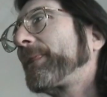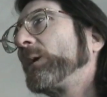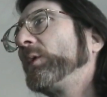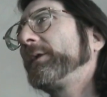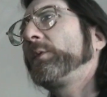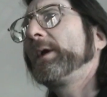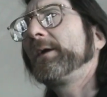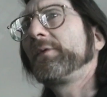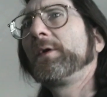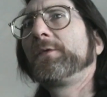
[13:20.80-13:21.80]
with
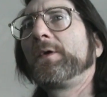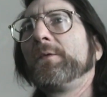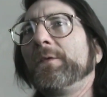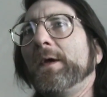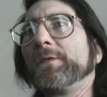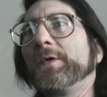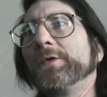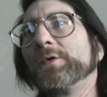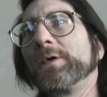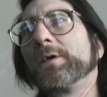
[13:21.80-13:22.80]
whatever it turns out that
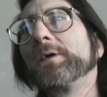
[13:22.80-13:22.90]
your